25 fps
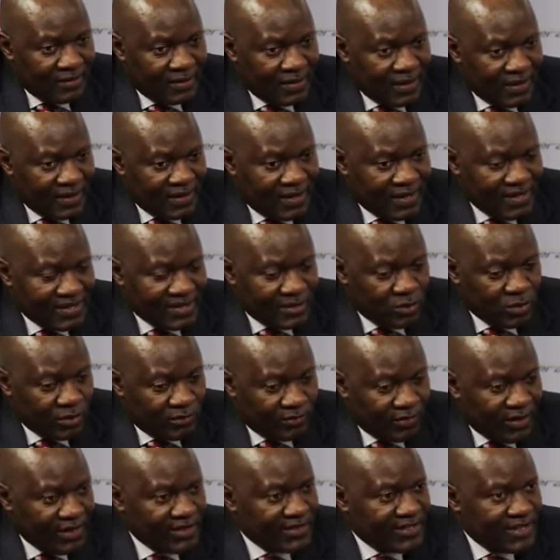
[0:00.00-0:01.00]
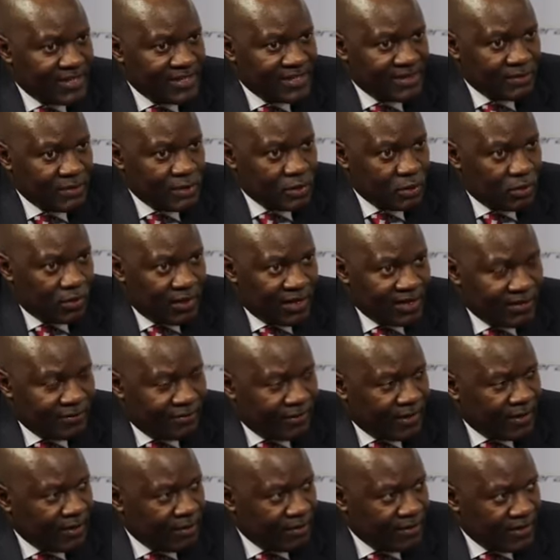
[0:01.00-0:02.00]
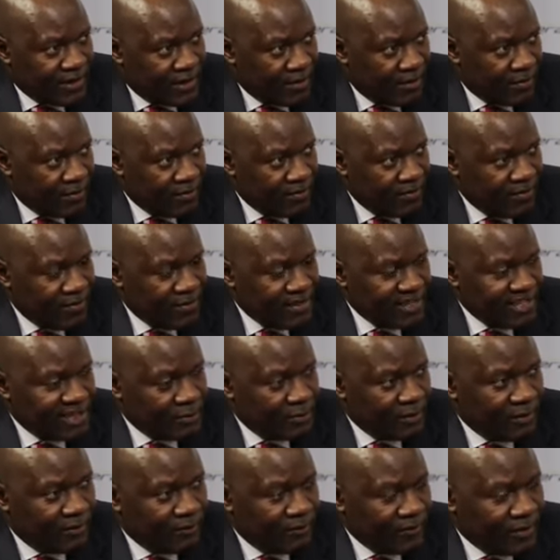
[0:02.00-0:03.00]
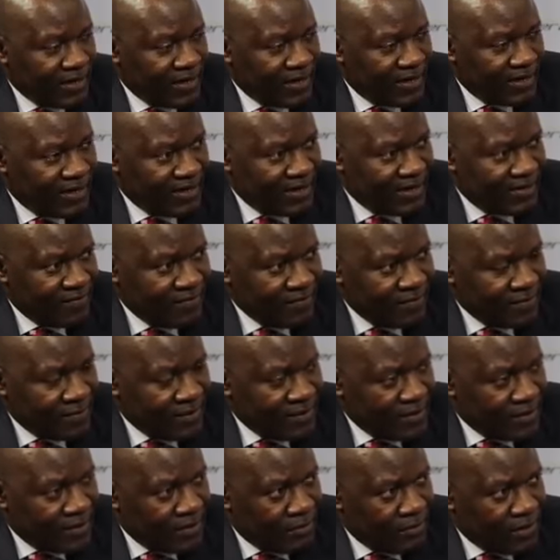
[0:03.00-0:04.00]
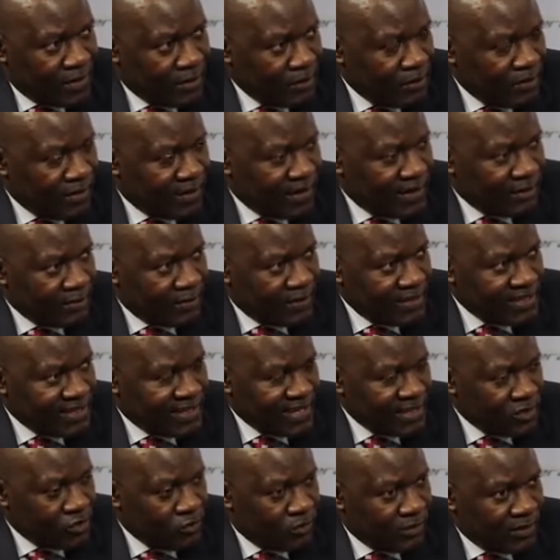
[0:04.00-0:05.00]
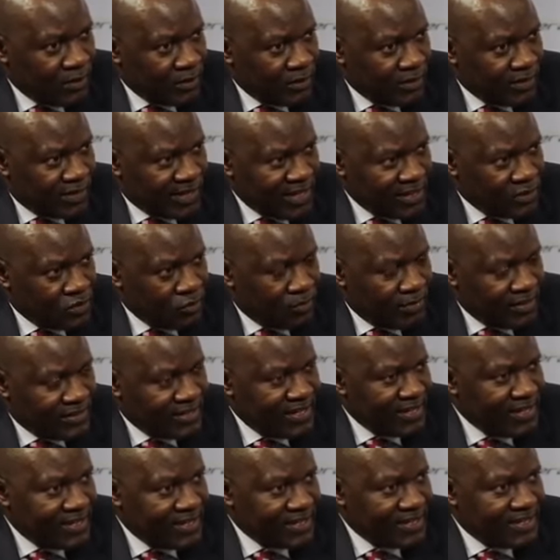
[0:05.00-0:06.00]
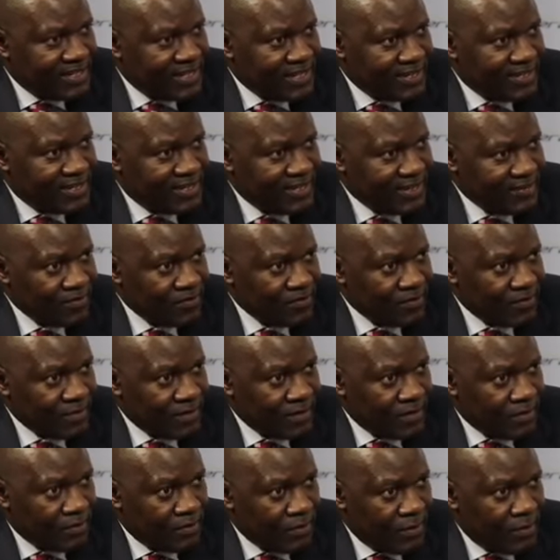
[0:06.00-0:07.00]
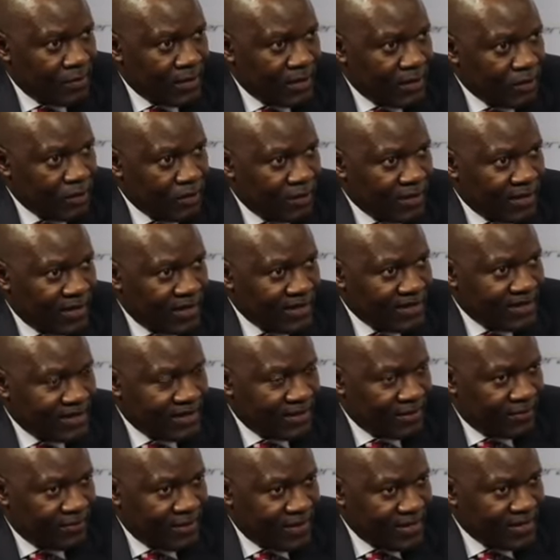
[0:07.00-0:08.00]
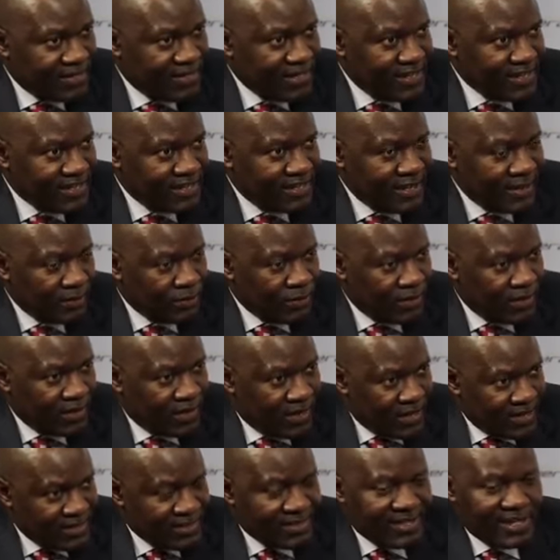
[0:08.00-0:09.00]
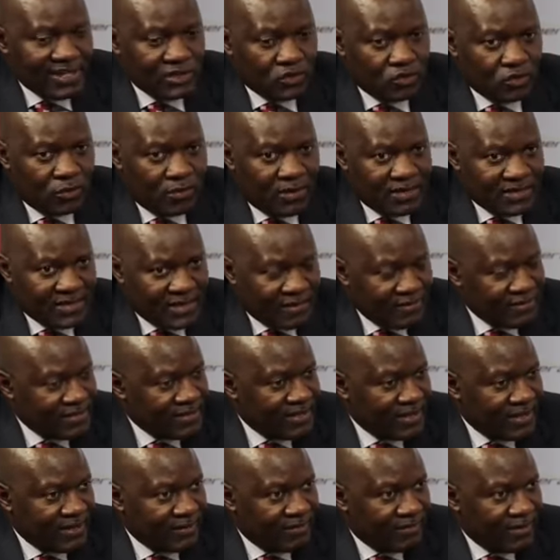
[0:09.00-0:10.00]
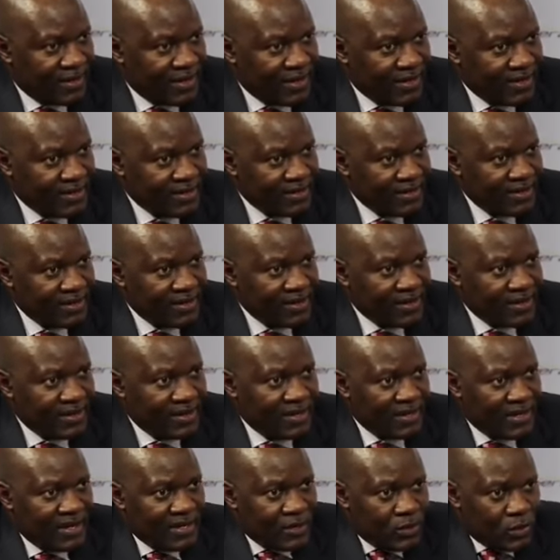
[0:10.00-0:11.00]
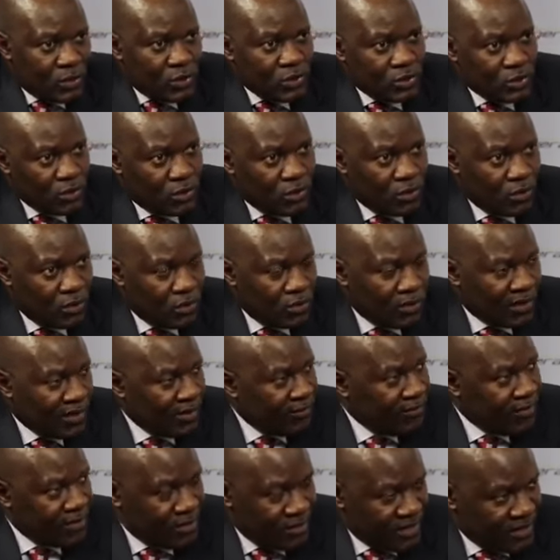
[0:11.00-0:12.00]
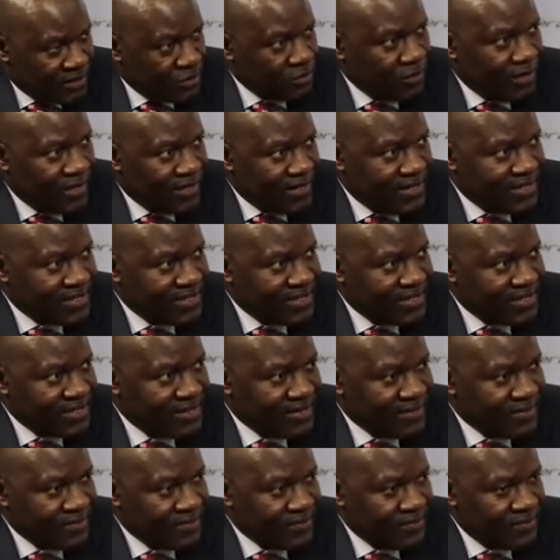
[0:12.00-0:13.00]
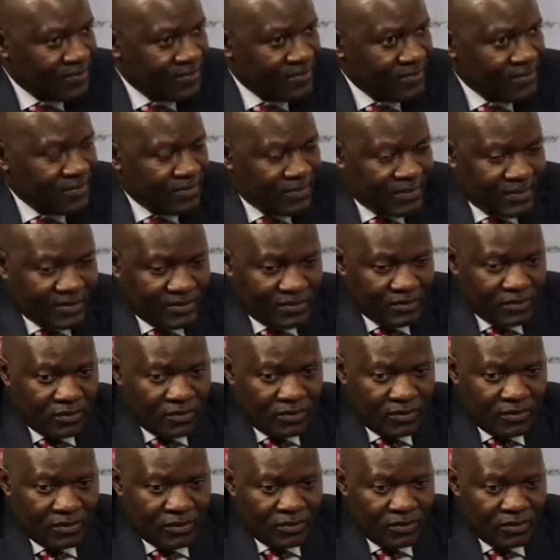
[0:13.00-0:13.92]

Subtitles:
areas, those functions, which will add value now. Specifically, we are looking at what is called customer centricity, where we are looking at functions that will enhance customer service delivery and also revenue assurance. So